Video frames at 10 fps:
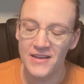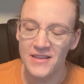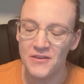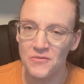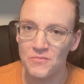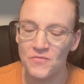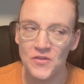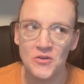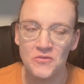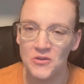the
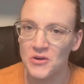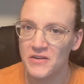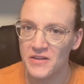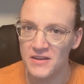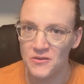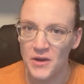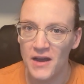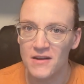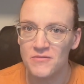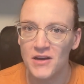few viewers I do
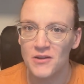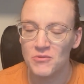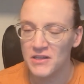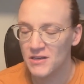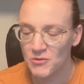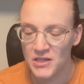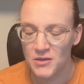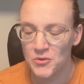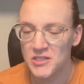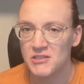have, I really
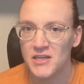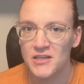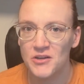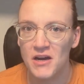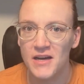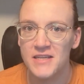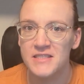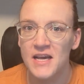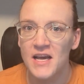appreciate you guys.